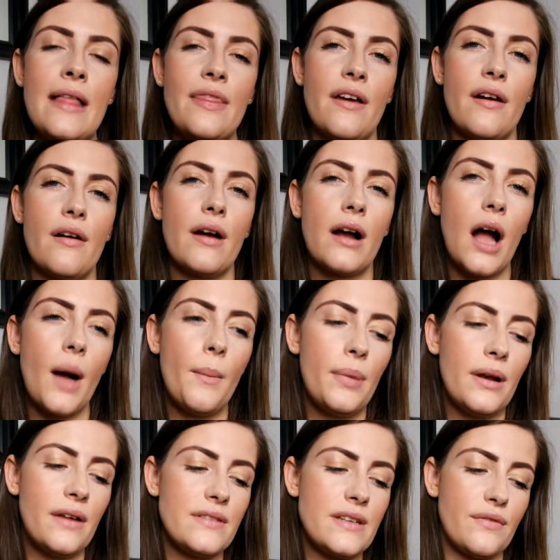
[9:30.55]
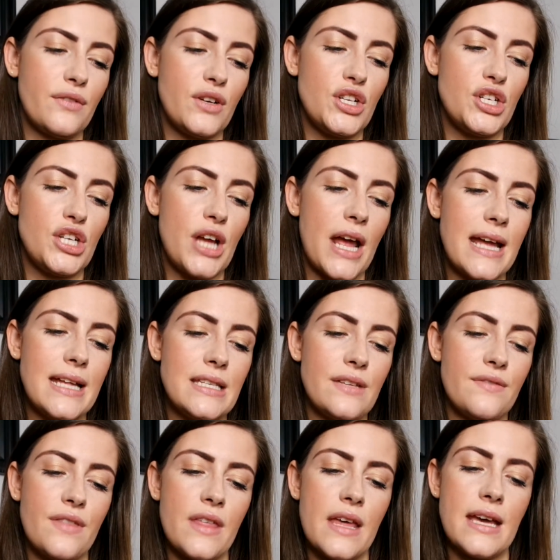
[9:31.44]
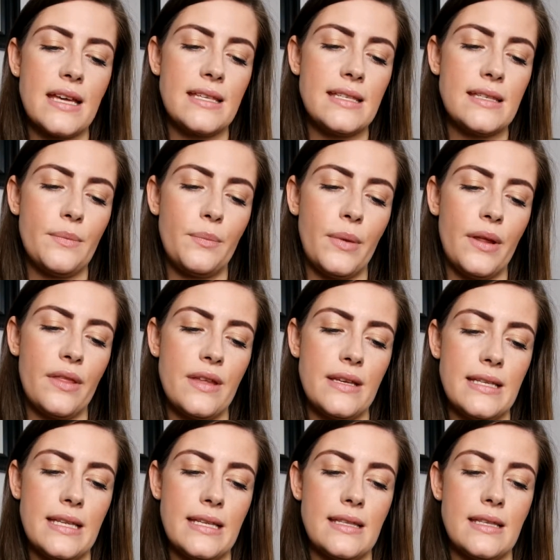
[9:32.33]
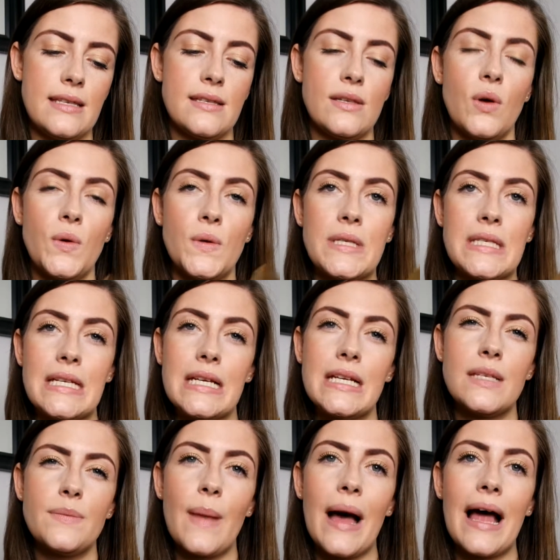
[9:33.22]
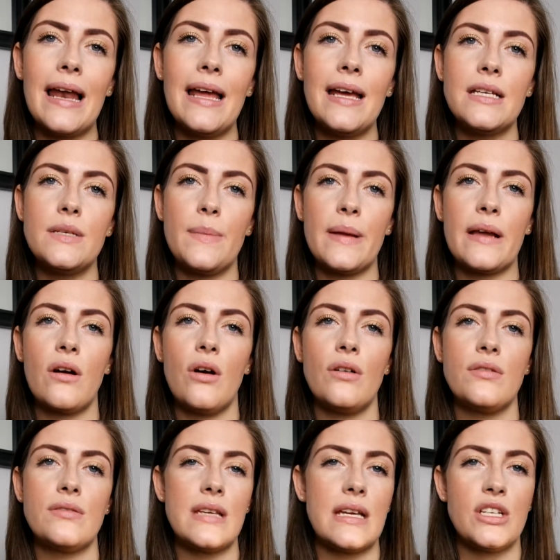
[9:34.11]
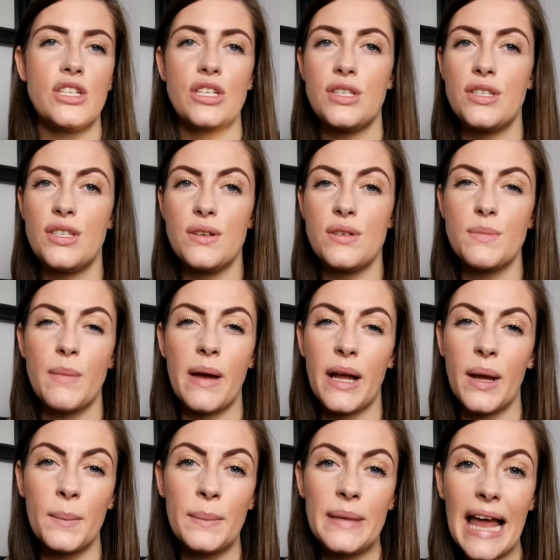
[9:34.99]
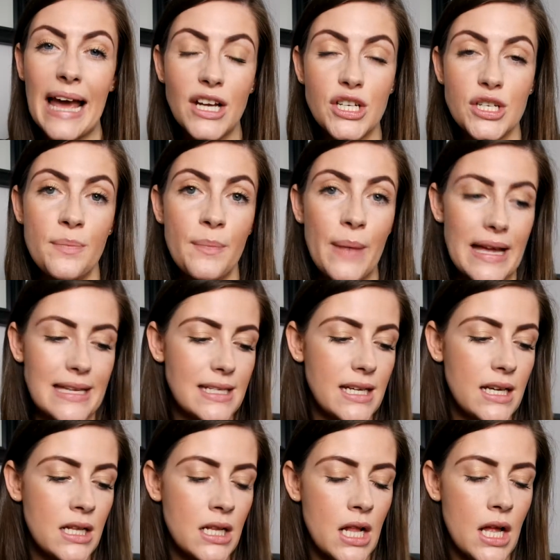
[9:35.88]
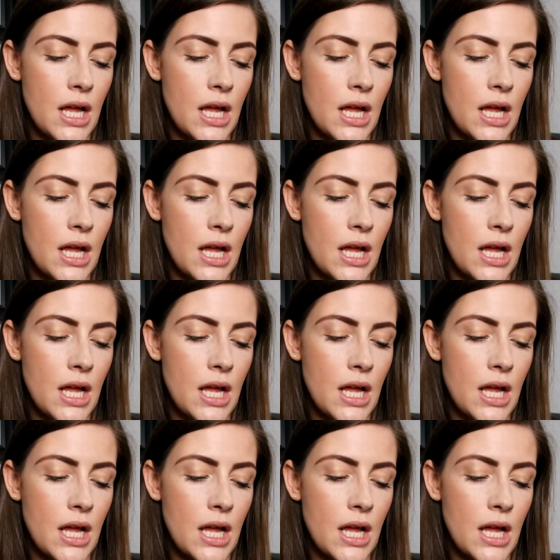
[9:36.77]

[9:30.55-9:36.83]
There are a couple of different shades of this, but this is the Solstice palette because it just suits my complexion better.